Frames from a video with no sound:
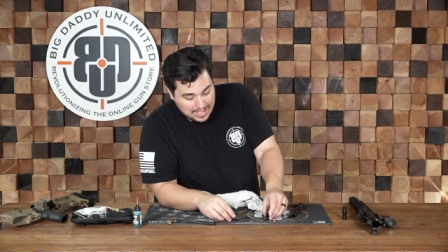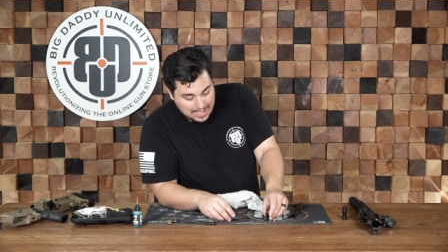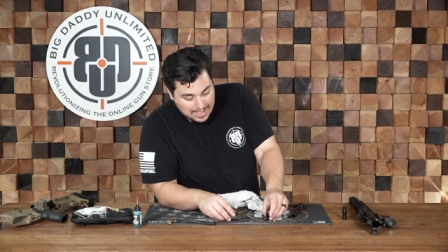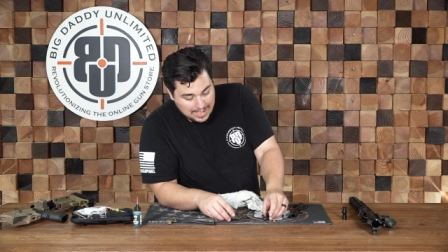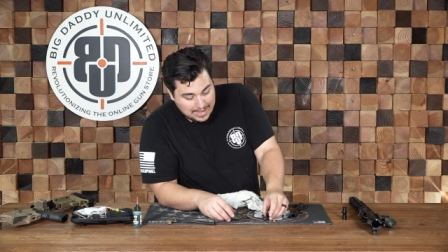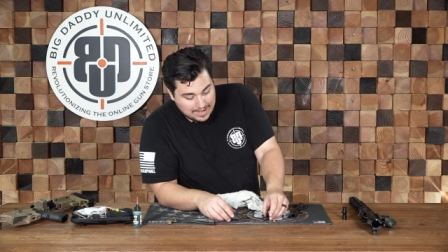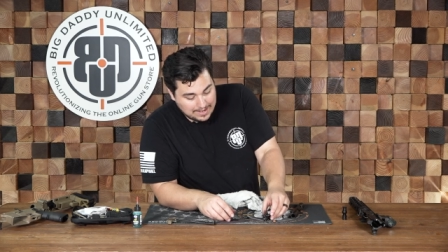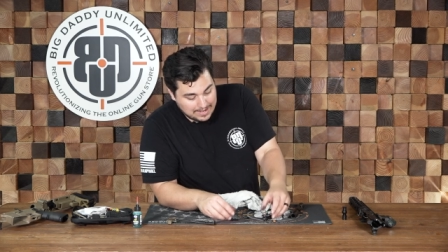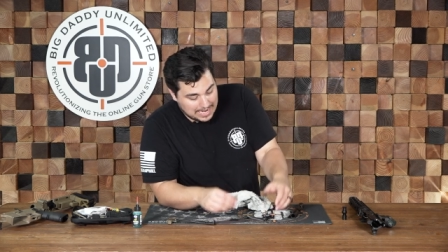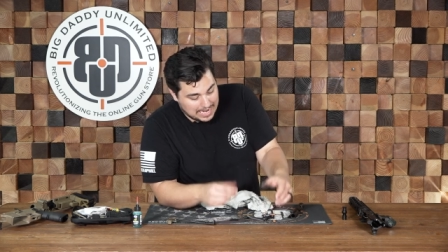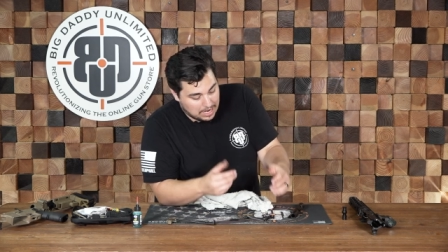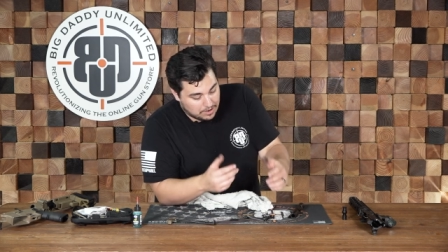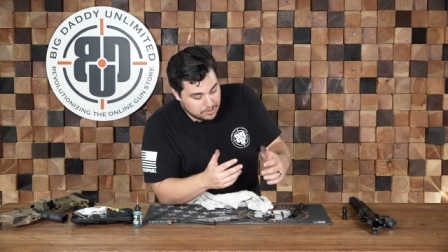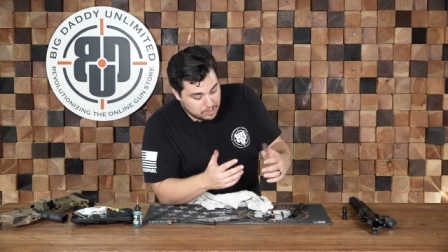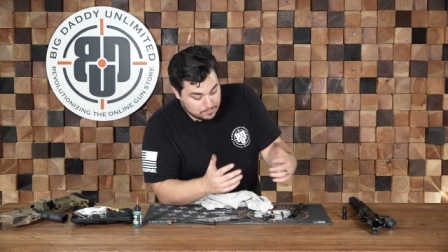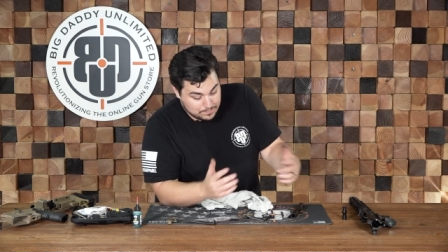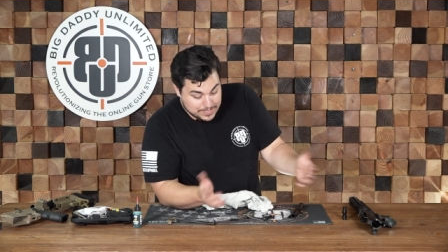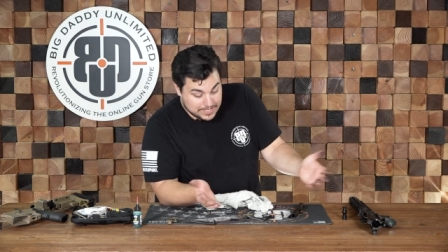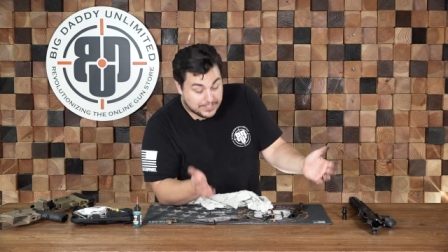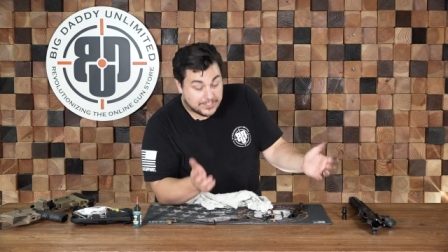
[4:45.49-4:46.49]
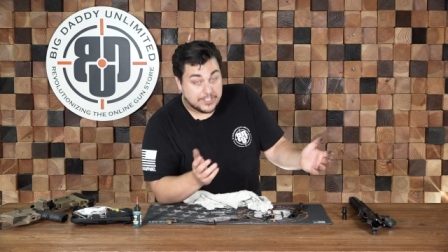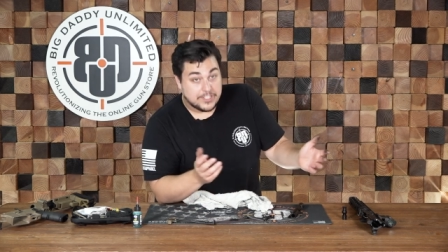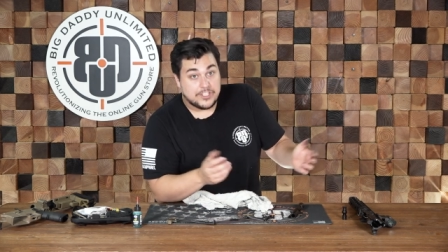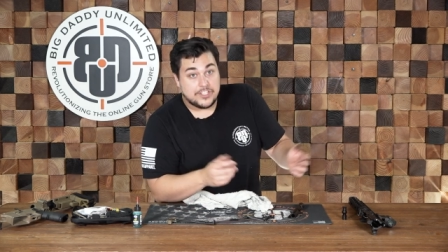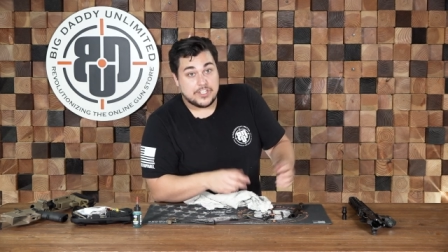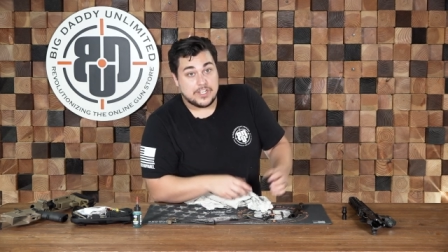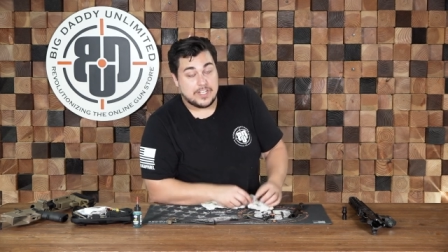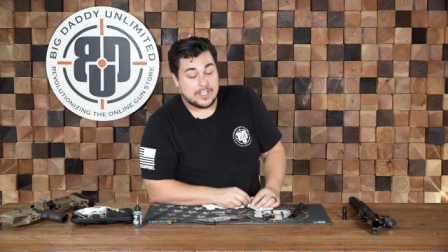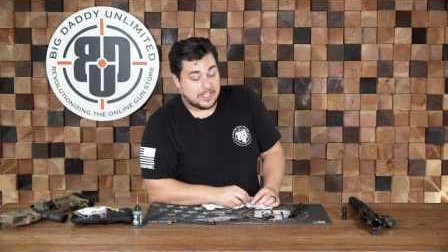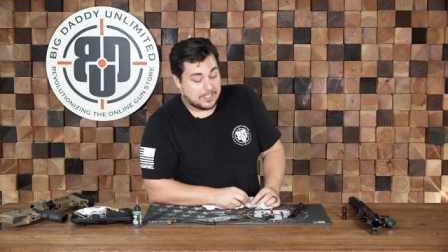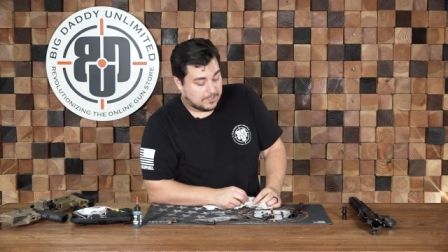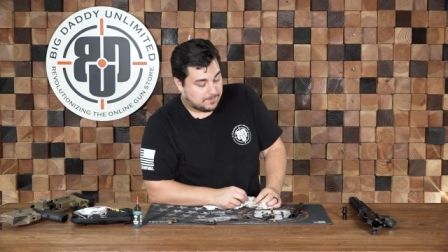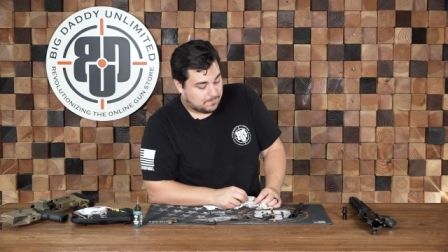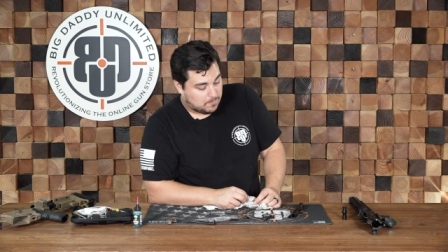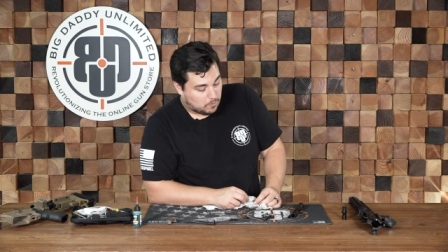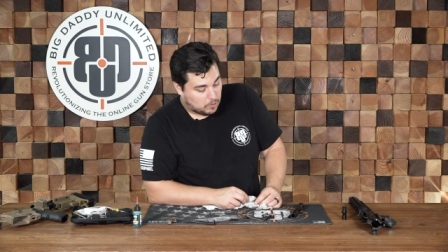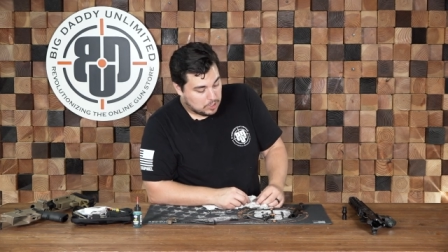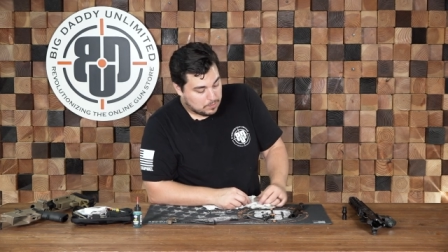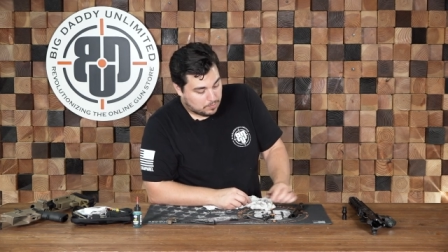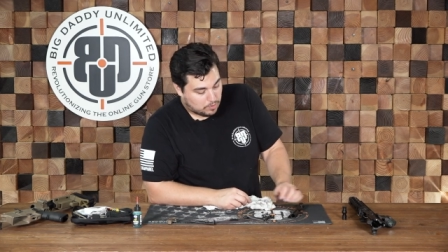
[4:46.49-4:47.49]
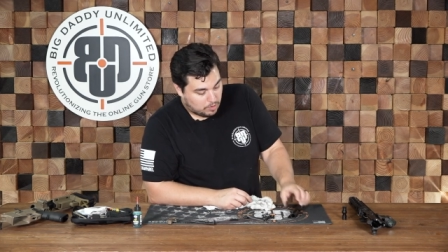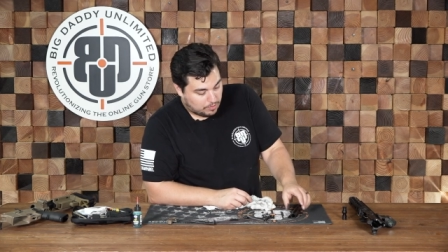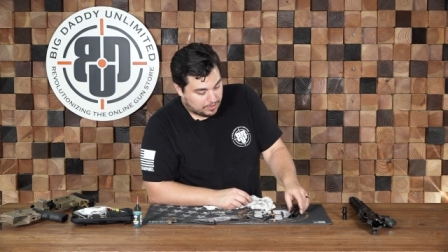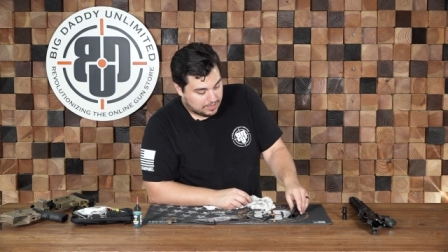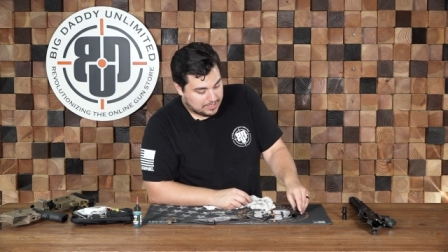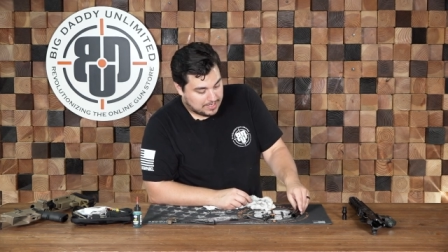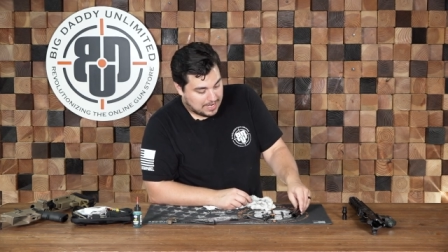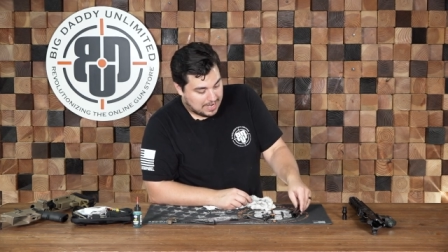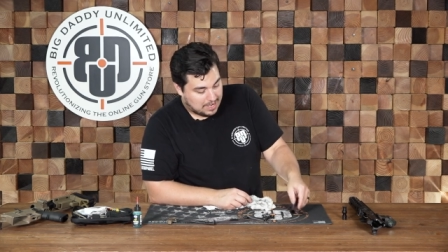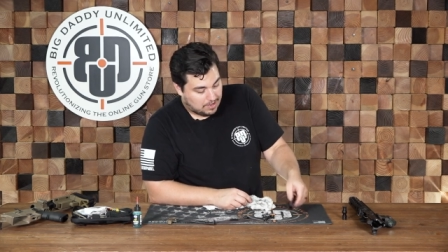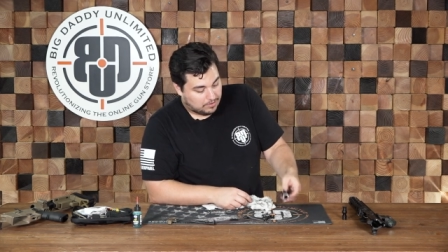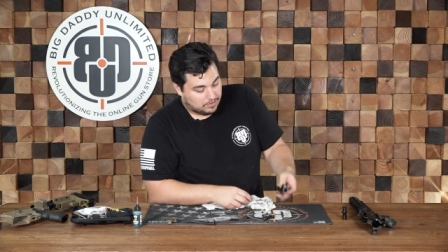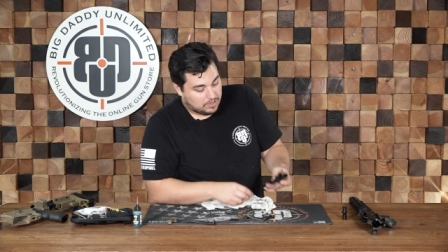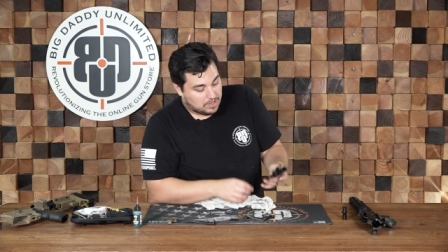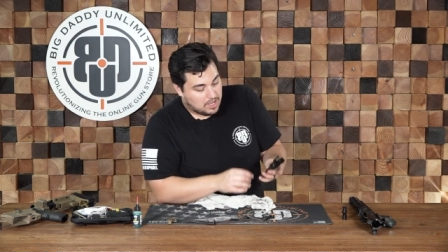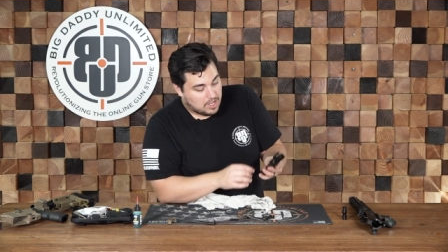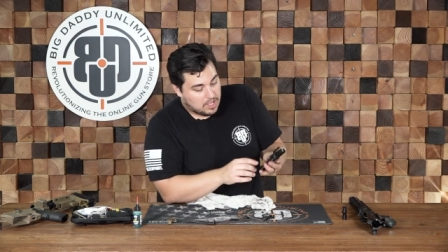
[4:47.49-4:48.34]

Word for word: And now your BCG is fully broken down.